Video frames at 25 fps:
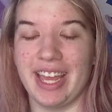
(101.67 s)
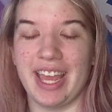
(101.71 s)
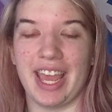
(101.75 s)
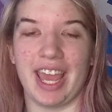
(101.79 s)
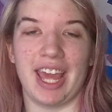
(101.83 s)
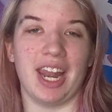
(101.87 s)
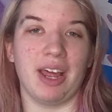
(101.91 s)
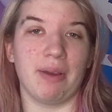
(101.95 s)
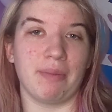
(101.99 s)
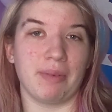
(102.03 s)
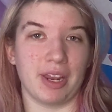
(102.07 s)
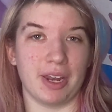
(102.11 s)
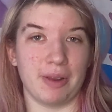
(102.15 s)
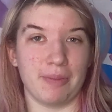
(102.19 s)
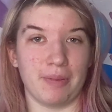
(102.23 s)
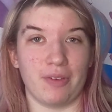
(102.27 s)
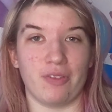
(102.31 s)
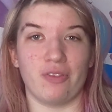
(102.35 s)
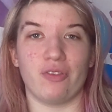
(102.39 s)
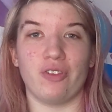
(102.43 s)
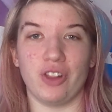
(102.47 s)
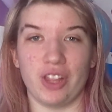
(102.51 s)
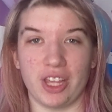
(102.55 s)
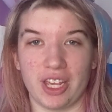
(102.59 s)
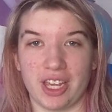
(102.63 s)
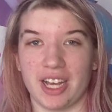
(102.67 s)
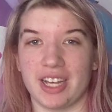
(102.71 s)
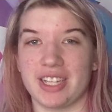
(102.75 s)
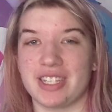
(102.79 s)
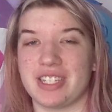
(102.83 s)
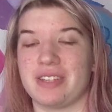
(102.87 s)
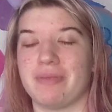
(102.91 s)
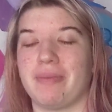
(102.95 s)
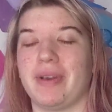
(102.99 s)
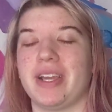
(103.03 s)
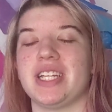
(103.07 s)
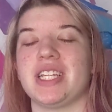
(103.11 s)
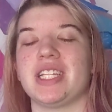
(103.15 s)
and I'm gonna be fully
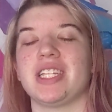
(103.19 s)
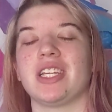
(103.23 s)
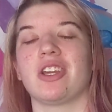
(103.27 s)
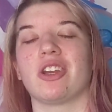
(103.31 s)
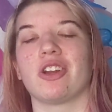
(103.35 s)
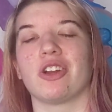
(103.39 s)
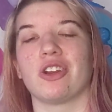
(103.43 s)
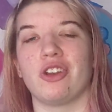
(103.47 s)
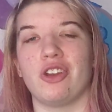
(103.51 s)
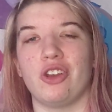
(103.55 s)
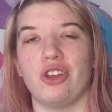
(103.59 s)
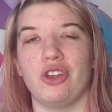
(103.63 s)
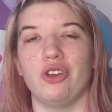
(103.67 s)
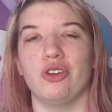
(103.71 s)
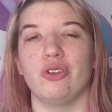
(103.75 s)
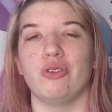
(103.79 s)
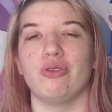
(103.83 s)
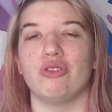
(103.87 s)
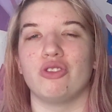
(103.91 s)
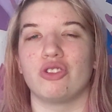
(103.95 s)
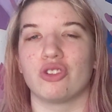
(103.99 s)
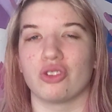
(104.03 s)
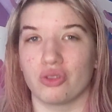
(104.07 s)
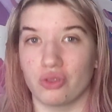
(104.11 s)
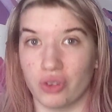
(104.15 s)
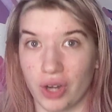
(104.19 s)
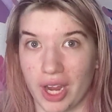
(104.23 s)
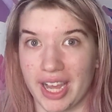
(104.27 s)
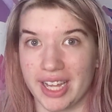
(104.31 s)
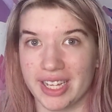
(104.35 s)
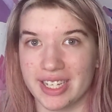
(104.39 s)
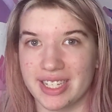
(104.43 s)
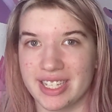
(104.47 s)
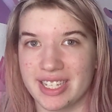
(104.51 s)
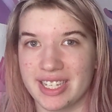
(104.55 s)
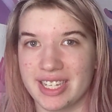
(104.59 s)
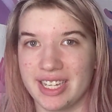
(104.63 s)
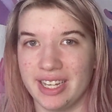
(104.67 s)
customizing her new
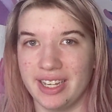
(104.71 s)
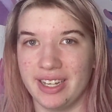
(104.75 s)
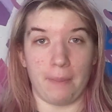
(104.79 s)
dress.